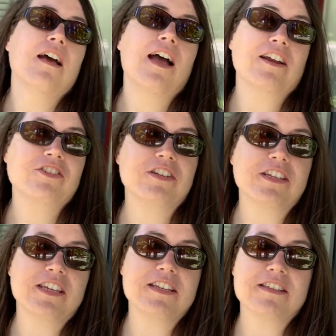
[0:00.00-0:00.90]

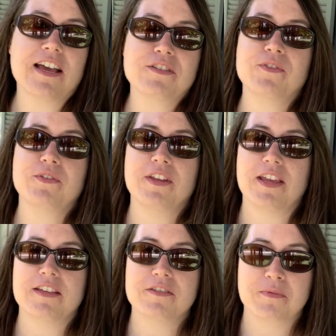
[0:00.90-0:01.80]
Actually, his last few
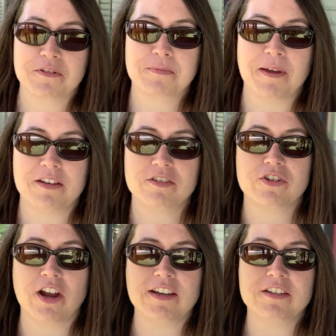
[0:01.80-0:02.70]
days were spent
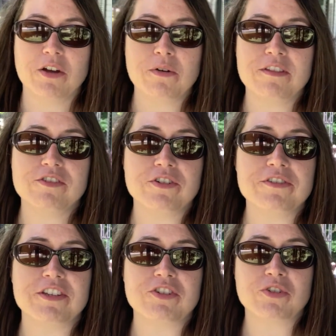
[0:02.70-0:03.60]
trying to go to the
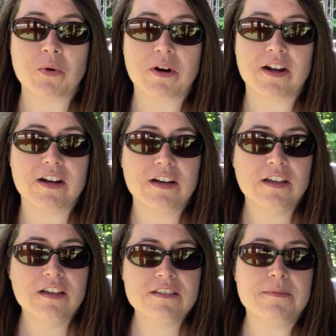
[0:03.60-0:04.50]
Jersey Shore
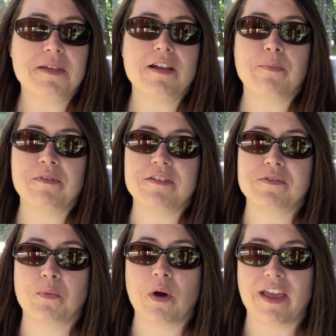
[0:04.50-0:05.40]
to meet up with his
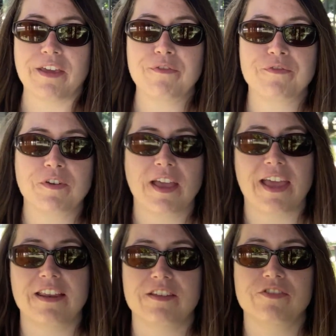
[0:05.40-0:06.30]
wife
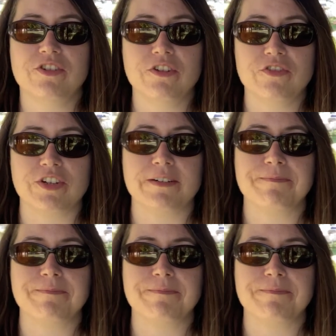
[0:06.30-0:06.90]
and his children.